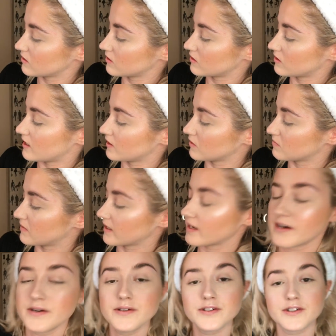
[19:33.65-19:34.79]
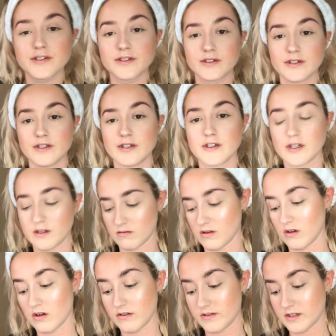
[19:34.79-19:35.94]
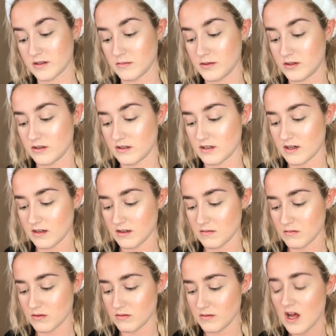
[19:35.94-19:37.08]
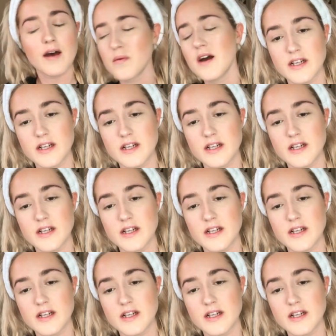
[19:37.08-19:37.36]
Cry on My Couch. A lot of us will be doing that at the moment.